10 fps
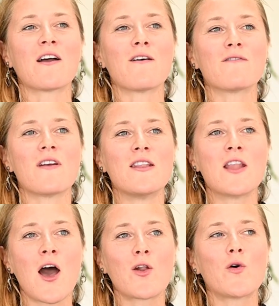of
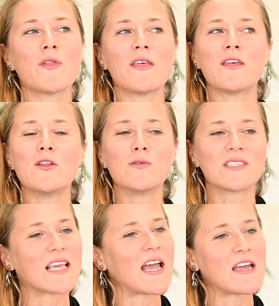not only the new
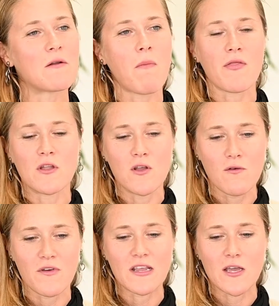site but the new
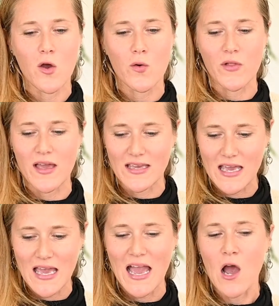video
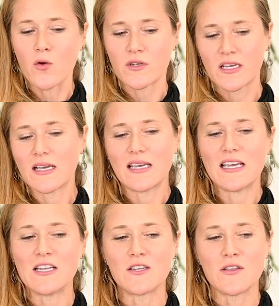like out
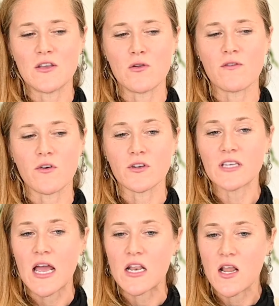into the universe.
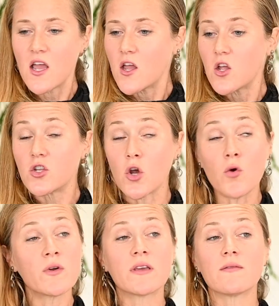And
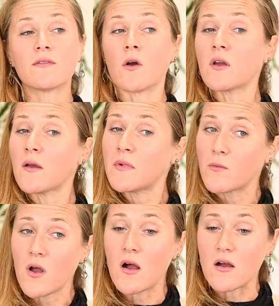don't don't get me
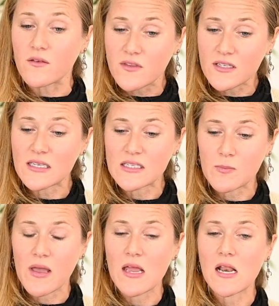wrong, this has
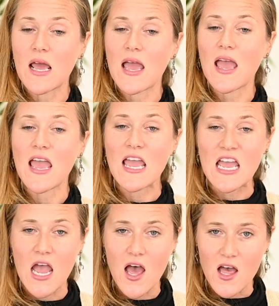been
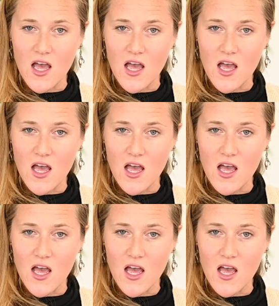a